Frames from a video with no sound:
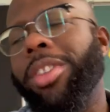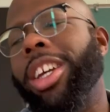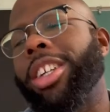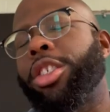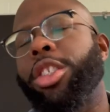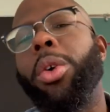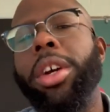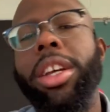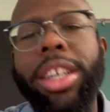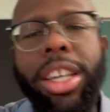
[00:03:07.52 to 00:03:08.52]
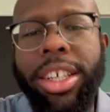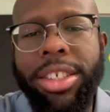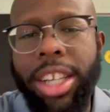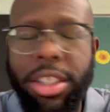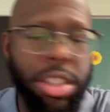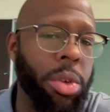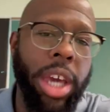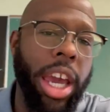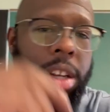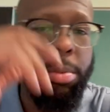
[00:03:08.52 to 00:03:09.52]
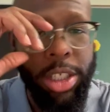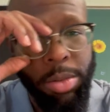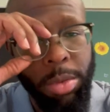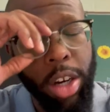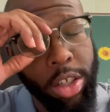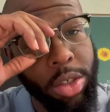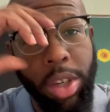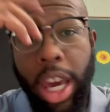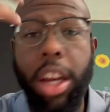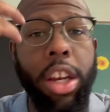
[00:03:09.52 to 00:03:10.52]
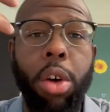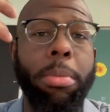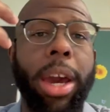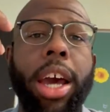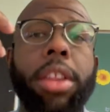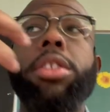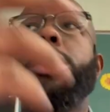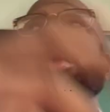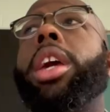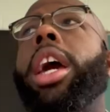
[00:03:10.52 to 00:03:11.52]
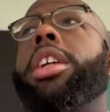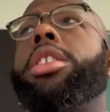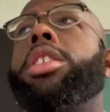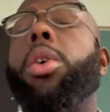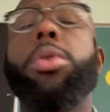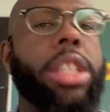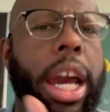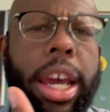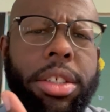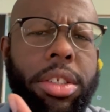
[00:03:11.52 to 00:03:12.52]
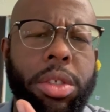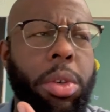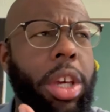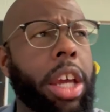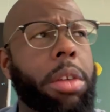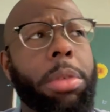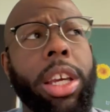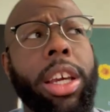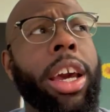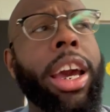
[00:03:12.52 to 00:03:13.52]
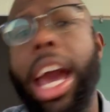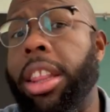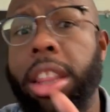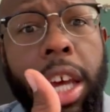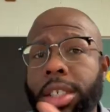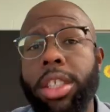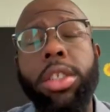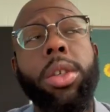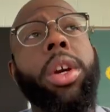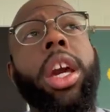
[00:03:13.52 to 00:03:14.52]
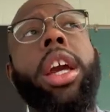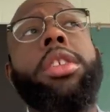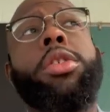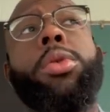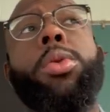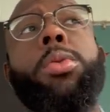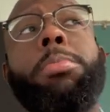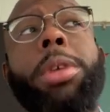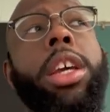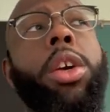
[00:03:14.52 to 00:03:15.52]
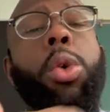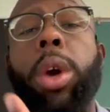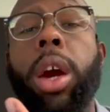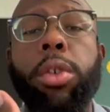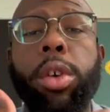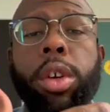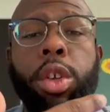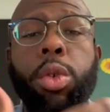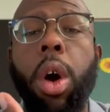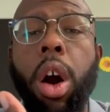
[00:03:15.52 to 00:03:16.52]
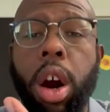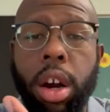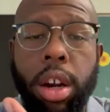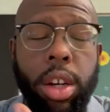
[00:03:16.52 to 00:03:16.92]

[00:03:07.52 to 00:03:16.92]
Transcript: showing kids that it's okay to be smart. It's okay to know math. It's okay to know science. It's okay to be athletic. It's okay to be whoever you are.